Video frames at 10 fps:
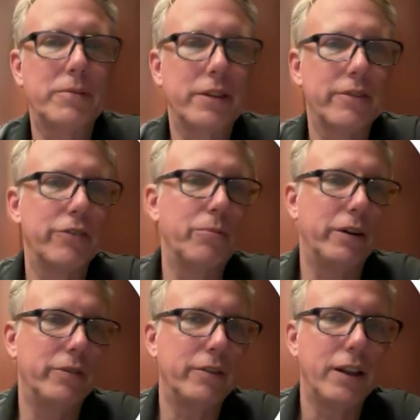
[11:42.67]
This is
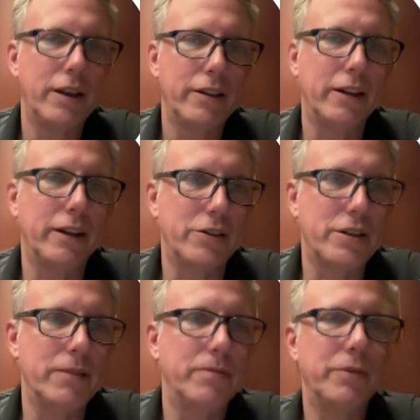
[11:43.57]
one that
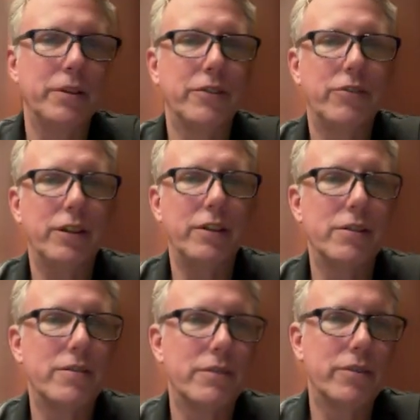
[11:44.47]
actually you can see that.
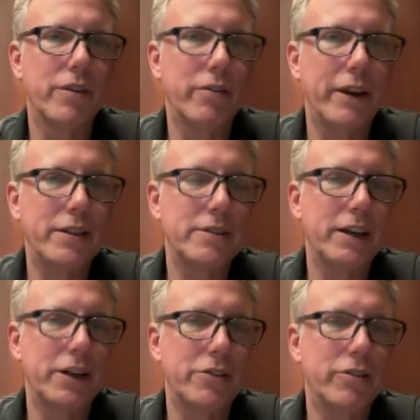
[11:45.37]
So on the right is the
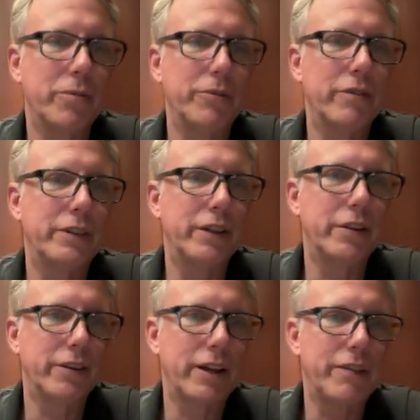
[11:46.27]
actual observed data.
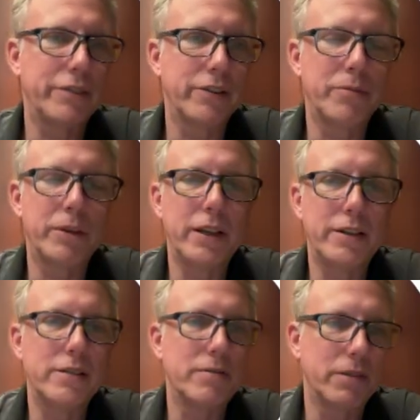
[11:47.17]
On the left, the
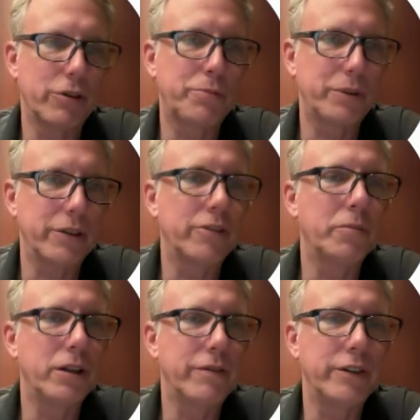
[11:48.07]
simulated. Looks pretty
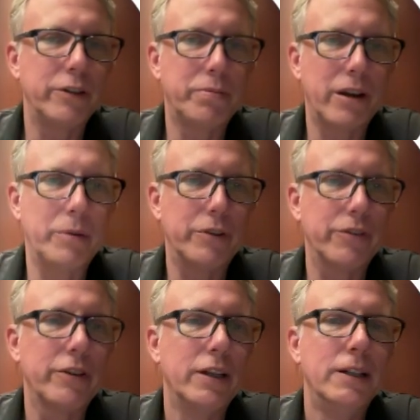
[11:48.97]
similar for these
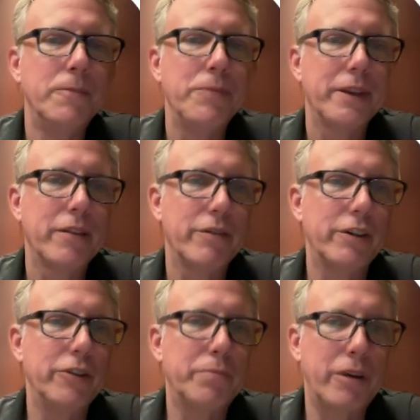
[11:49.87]
parameters. For
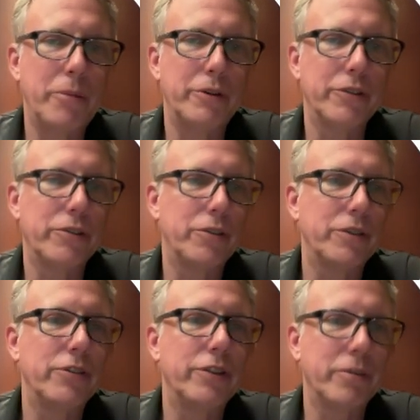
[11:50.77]
these parameters, you can
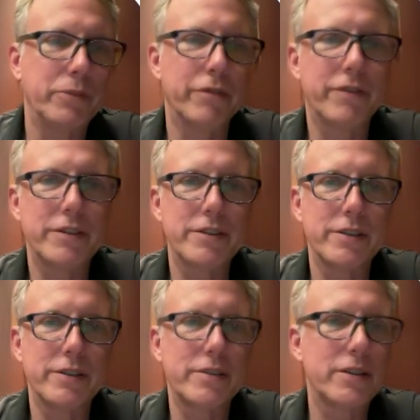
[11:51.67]
see some differences.